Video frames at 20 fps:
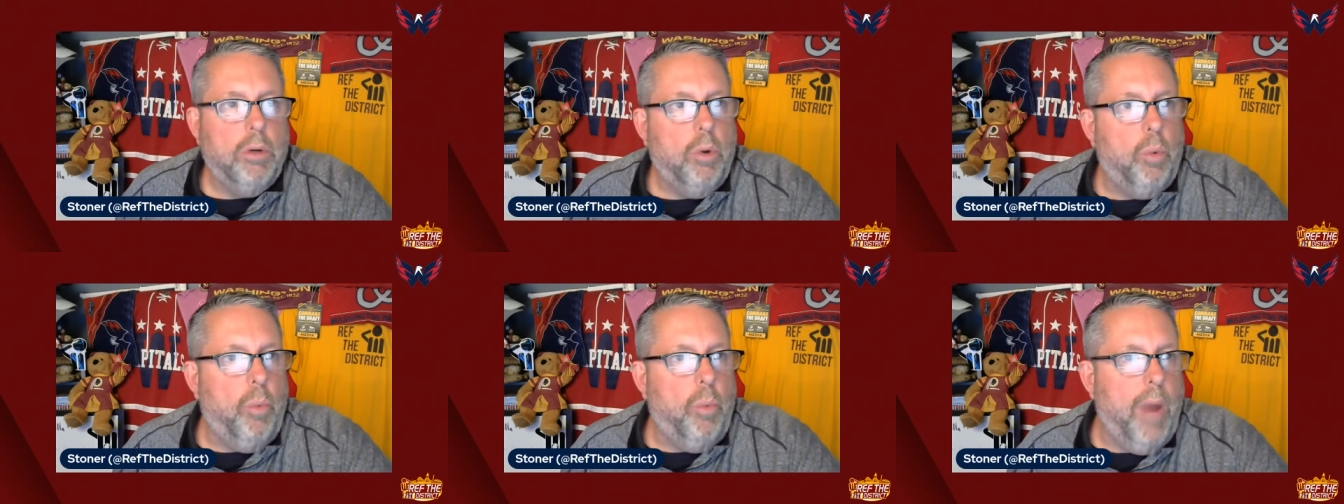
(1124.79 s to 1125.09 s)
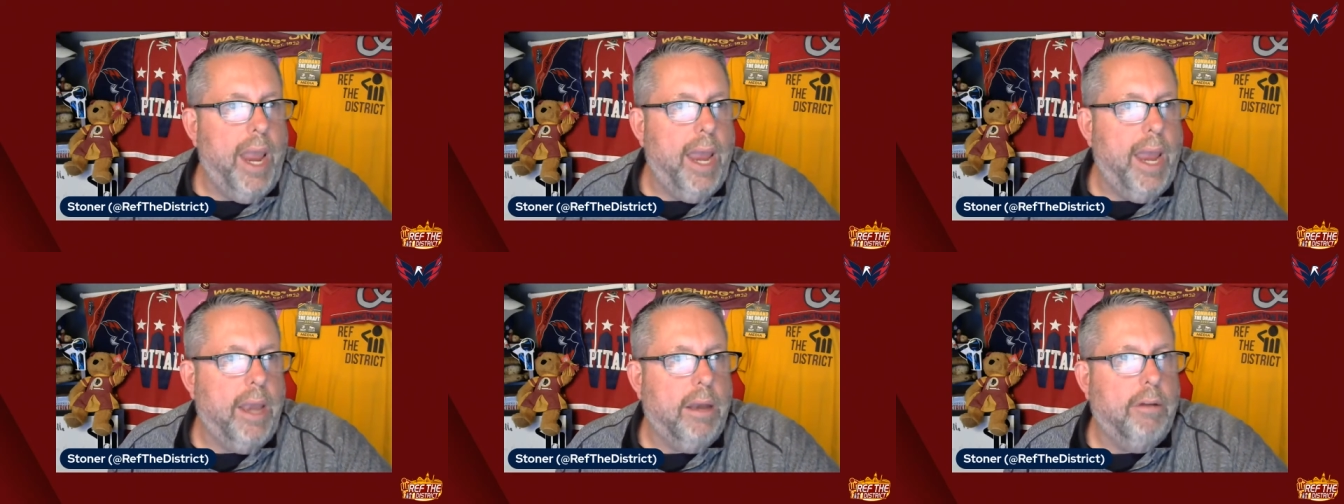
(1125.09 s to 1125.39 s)

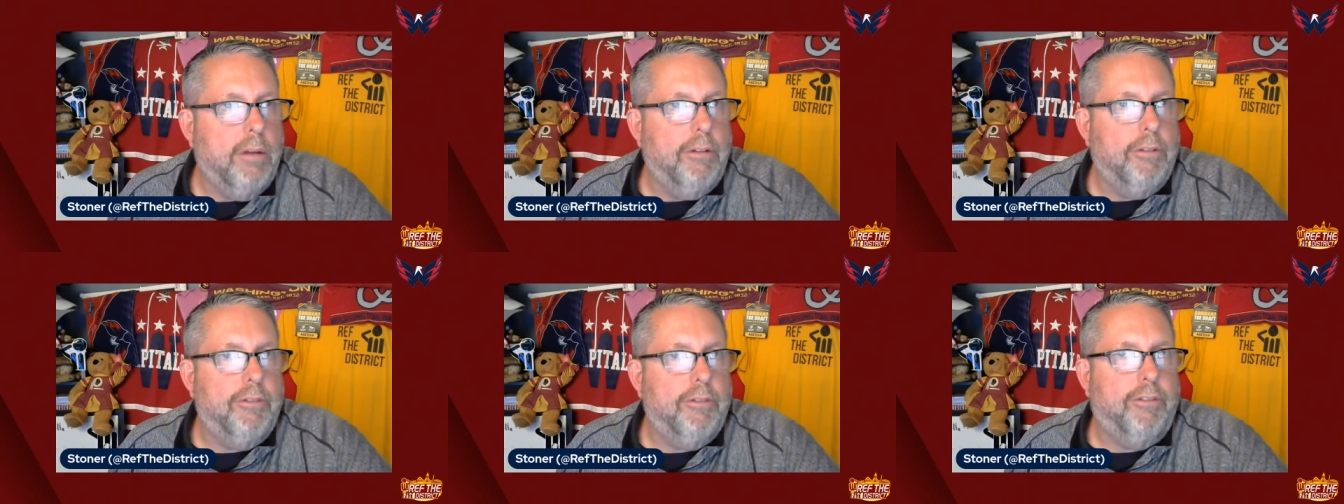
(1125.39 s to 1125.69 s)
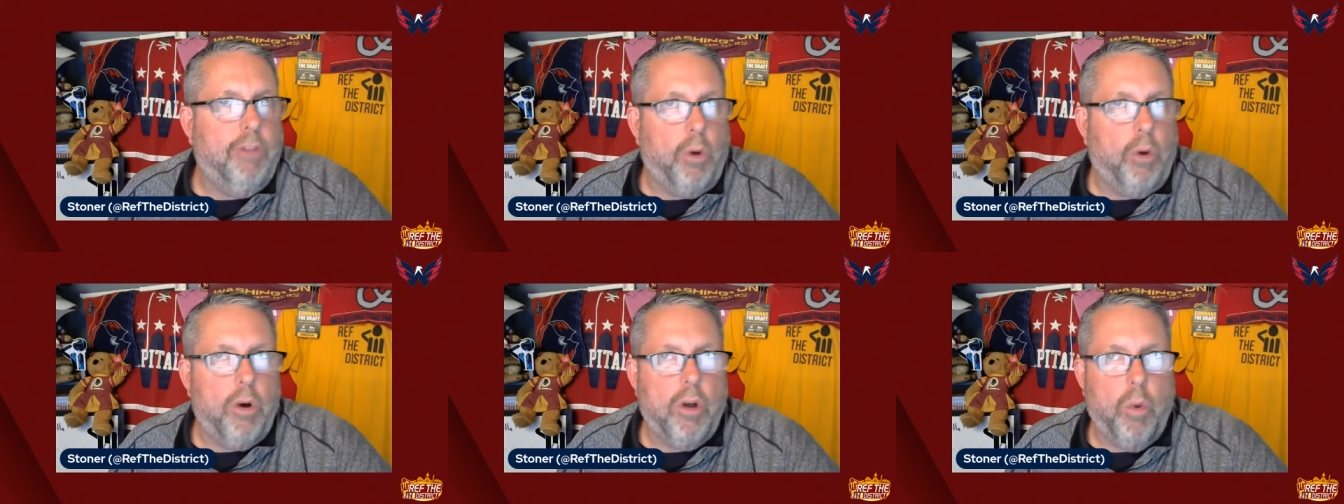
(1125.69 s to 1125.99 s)
when
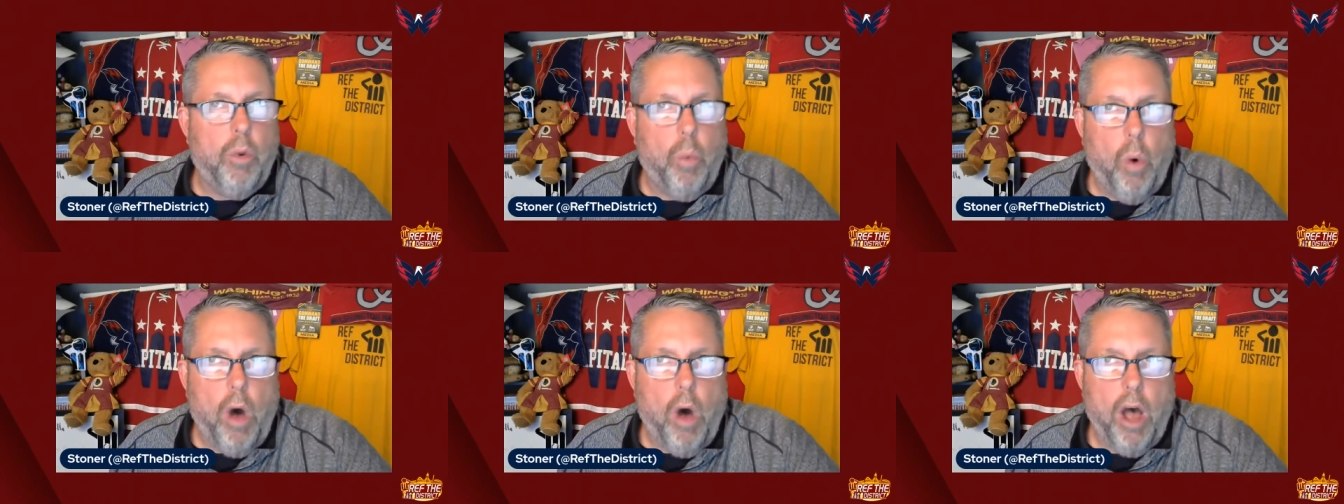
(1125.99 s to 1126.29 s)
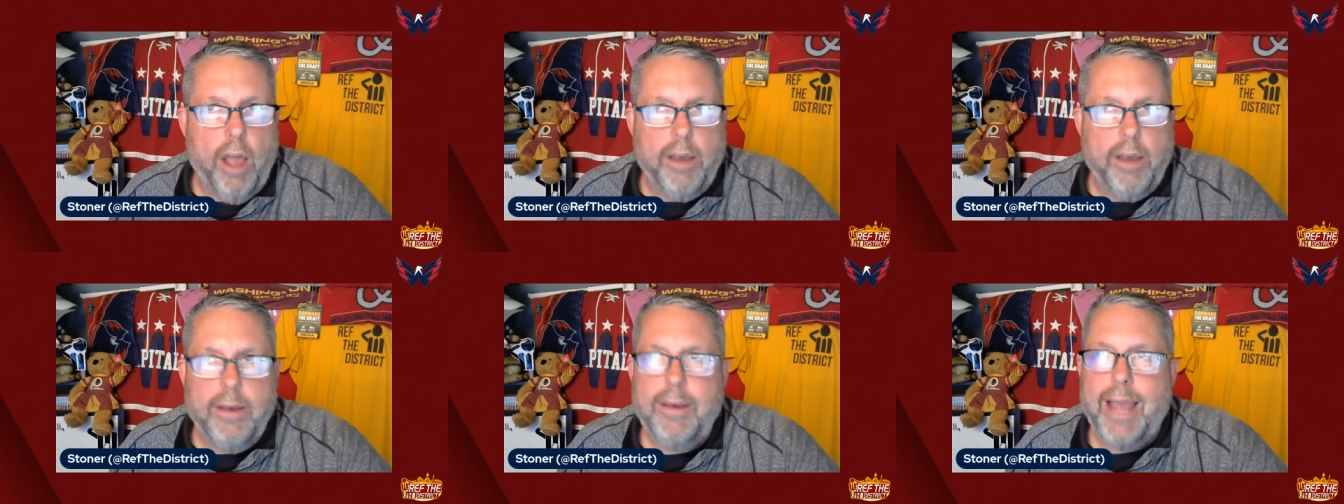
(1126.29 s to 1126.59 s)
Florida
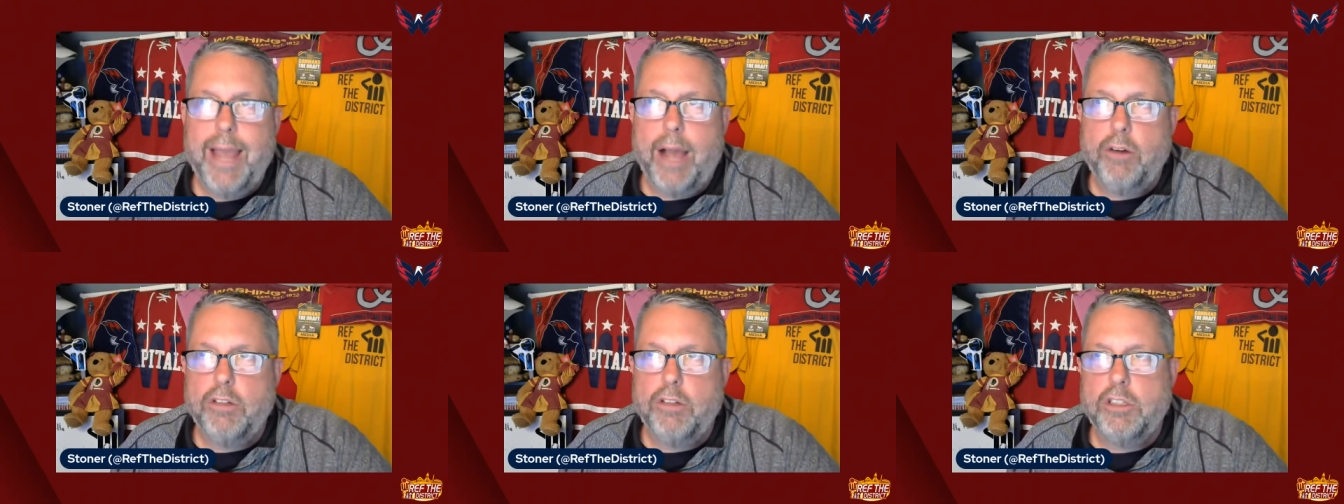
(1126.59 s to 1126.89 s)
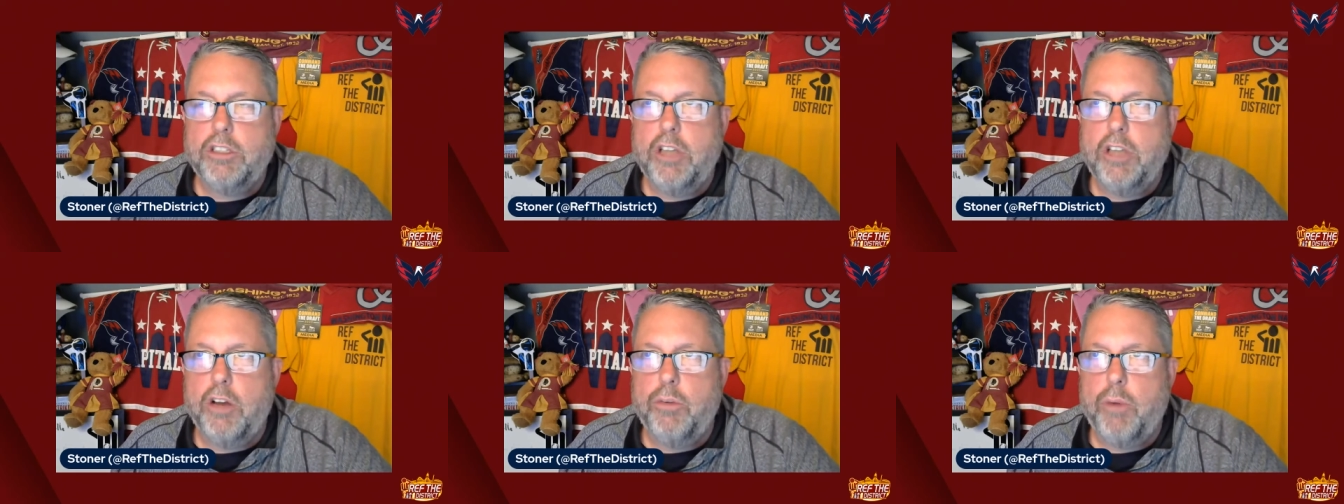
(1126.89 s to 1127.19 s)
won down in
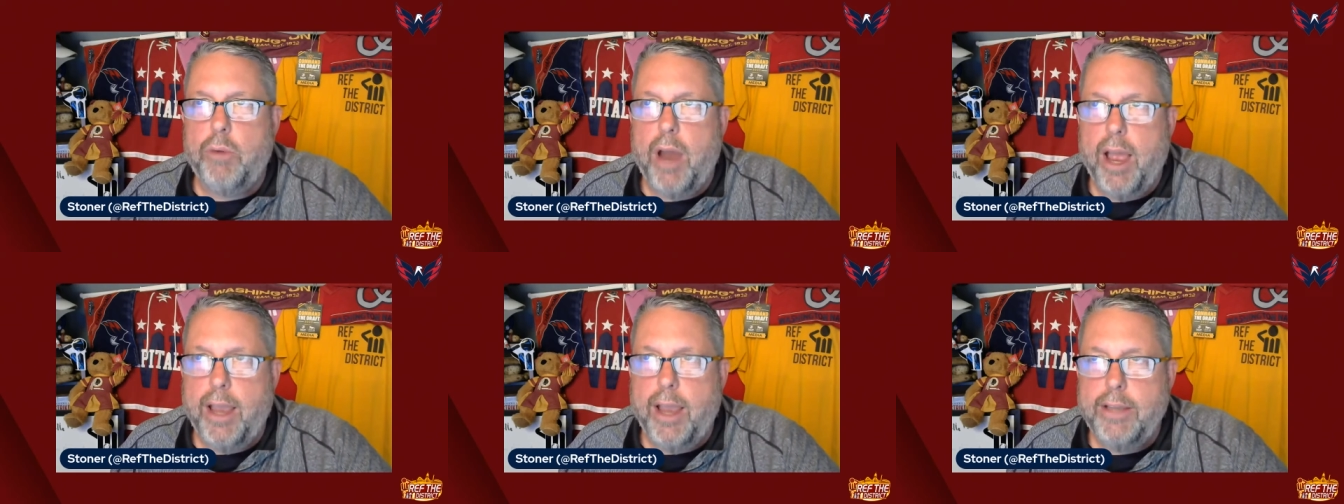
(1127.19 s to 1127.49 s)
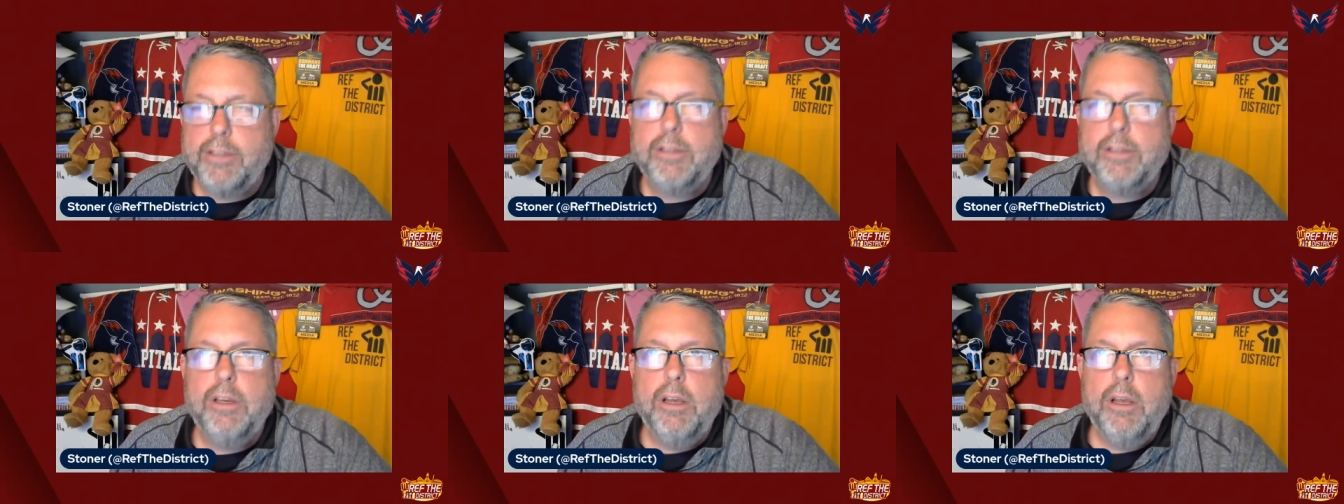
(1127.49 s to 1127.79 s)

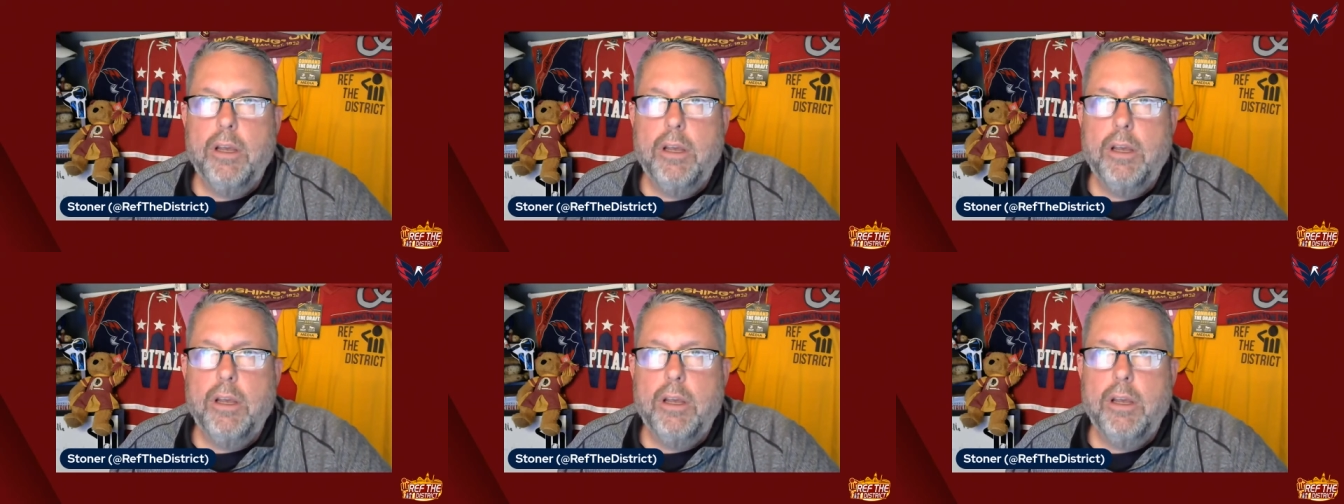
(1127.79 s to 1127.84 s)
Sunrise,